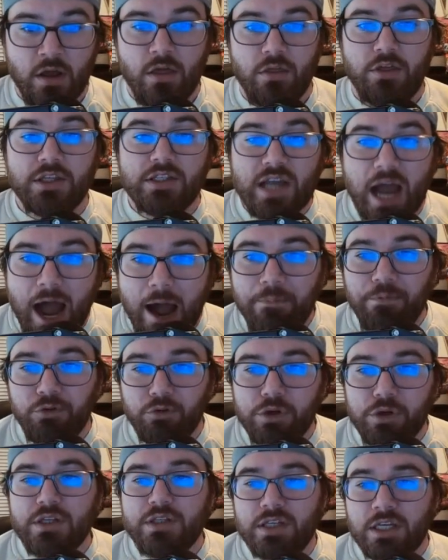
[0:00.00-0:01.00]
The top
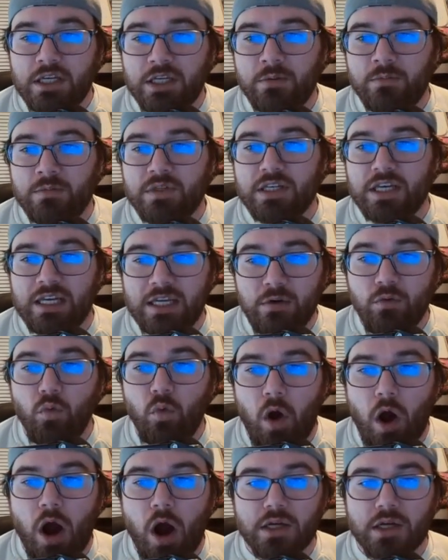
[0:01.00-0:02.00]
3 teams in
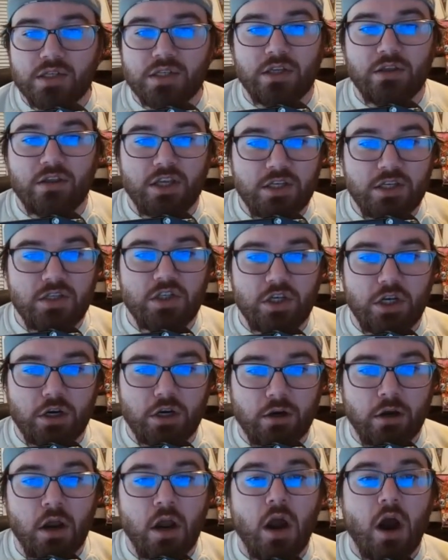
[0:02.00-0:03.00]
walks this
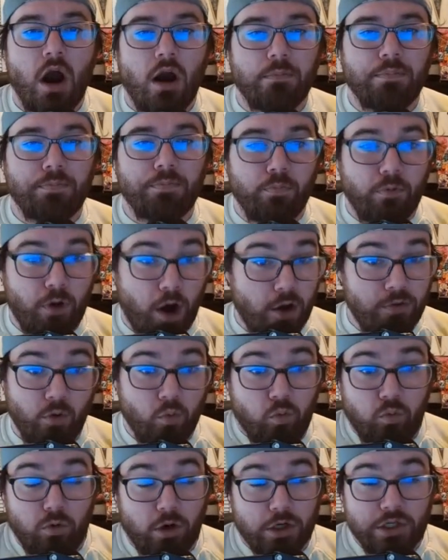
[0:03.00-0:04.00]
year are
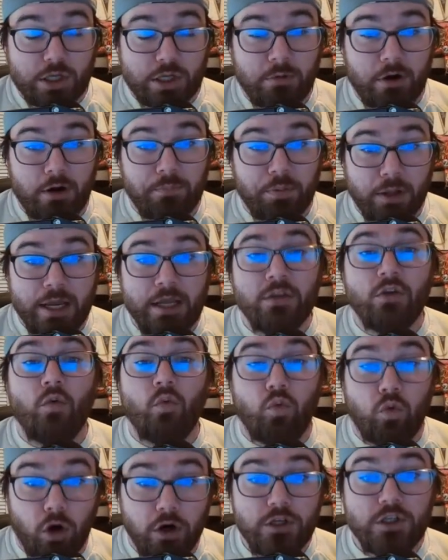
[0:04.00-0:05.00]
playing the
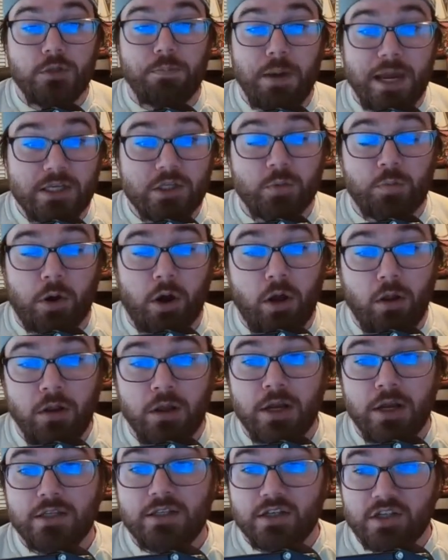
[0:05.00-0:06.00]
worst baseball
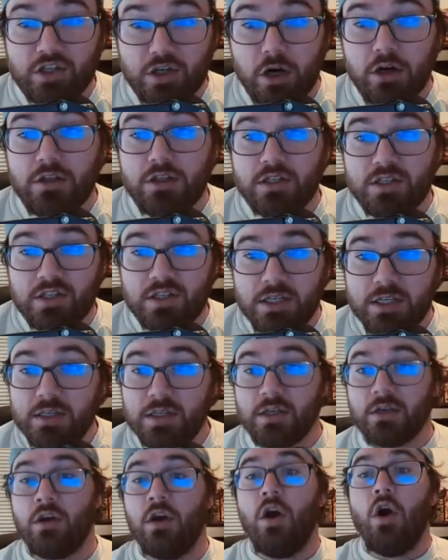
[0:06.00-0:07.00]
to start the
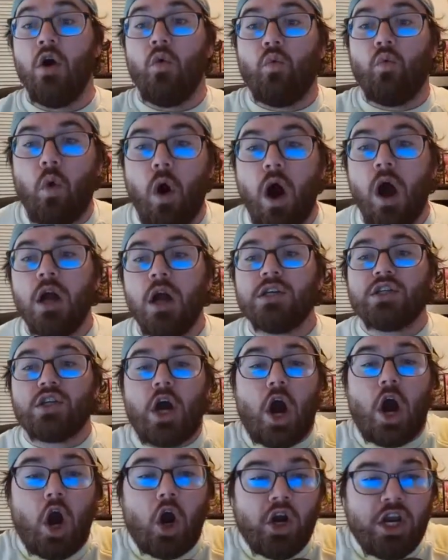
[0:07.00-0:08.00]
season. Walks
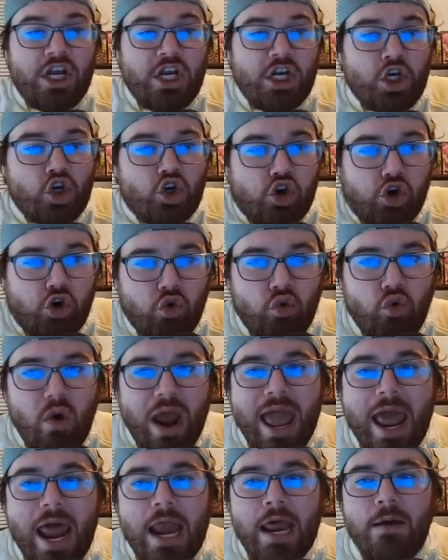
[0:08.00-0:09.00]
are
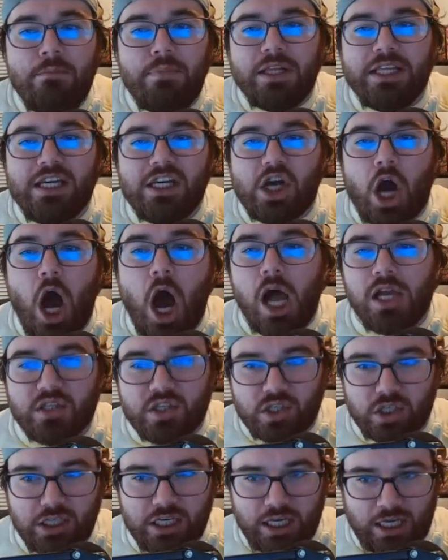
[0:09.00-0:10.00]
incredibly
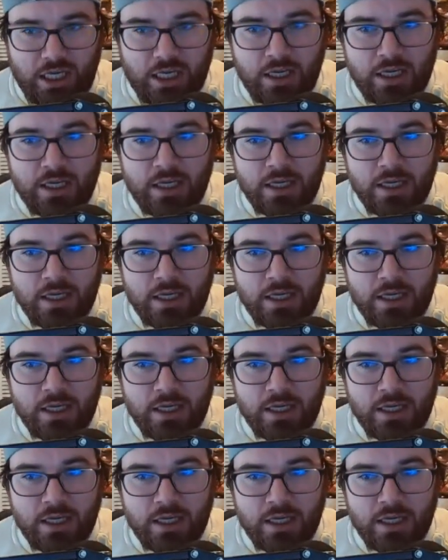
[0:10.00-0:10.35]
costly.